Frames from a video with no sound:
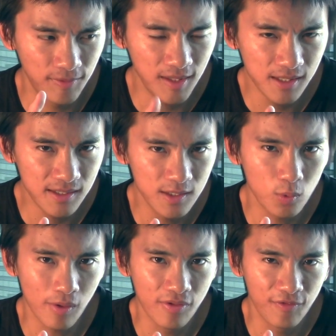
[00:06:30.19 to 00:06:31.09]
this is
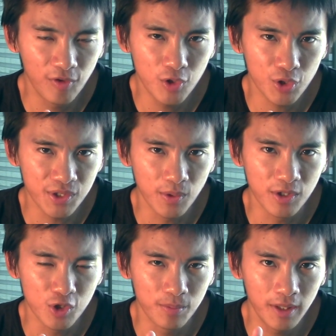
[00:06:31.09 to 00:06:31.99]
what the future is going
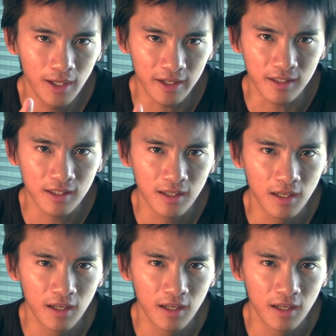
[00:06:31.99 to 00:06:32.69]
to be like,